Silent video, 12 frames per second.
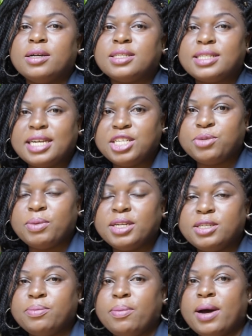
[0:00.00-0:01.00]

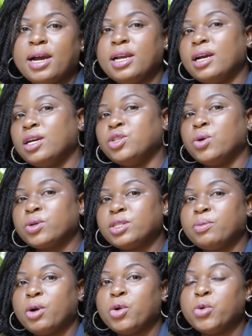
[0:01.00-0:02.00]
statement by
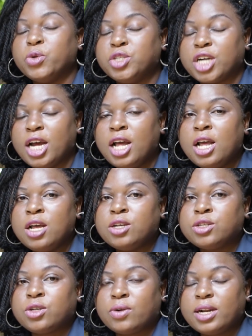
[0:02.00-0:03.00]
Dr. Mangunjwa.
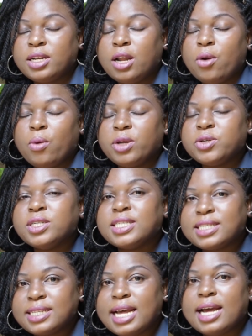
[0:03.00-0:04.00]
So right now we want to
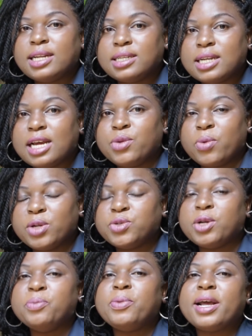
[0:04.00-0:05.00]
understand and want
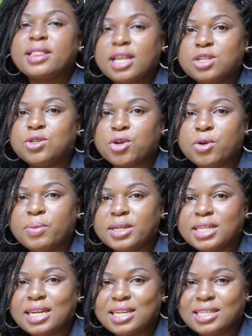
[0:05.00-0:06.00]
to unpack that
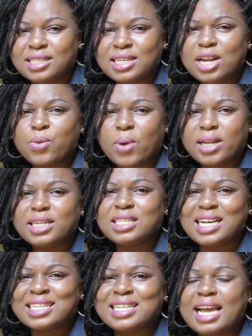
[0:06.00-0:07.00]
document and understand what it
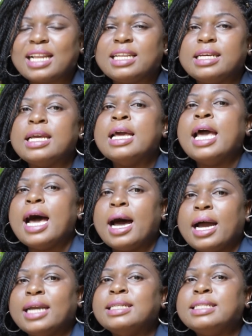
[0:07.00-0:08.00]
exactly
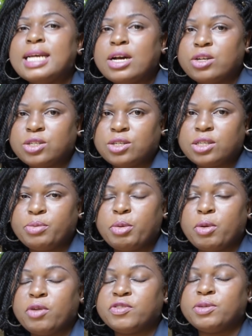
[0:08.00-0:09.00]
entails to the
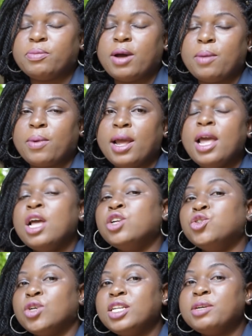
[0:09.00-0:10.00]
people of Zimbabwe.
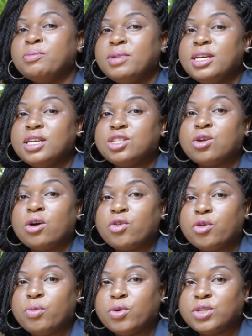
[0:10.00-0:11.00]
Joining me is
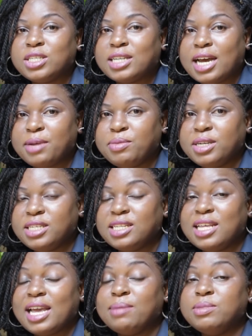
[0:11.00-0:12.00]
Honorable Tendai Biti,
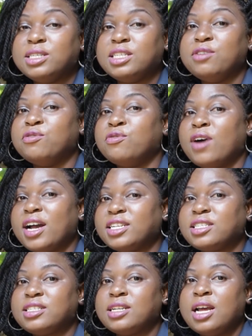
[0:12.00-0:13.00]
the MDC
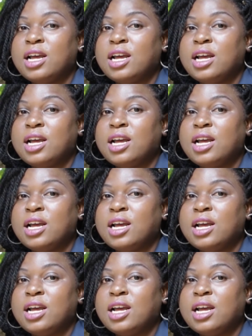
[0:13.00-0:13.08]
Vice